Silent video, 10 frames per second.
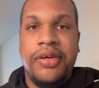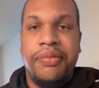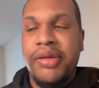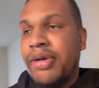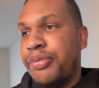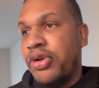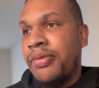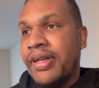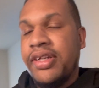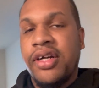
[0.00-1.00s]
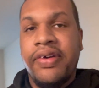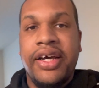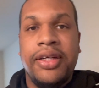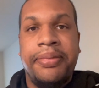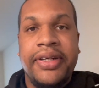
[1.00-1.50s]
me and my boy about to go
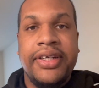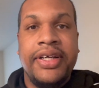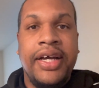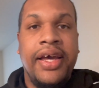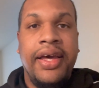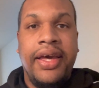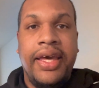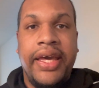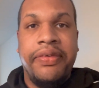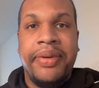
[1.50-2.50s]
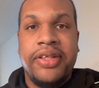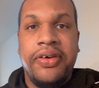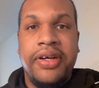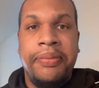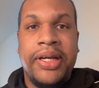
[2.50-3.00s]
right up here and we're about to go
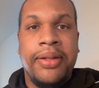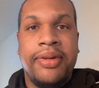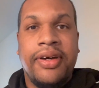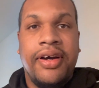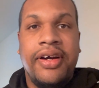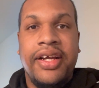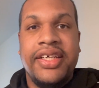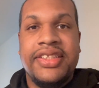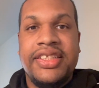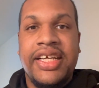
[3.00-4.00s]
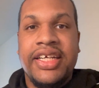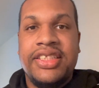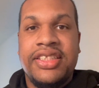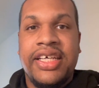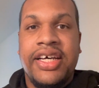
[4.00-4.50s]
ahead and pick up the car and see how
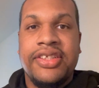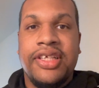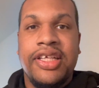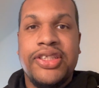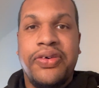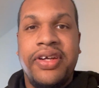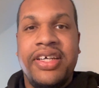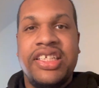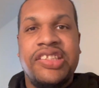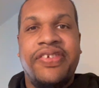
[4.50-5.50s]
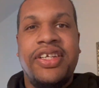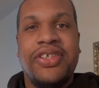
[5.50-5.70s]
she sounds. So let's go ahead and get this video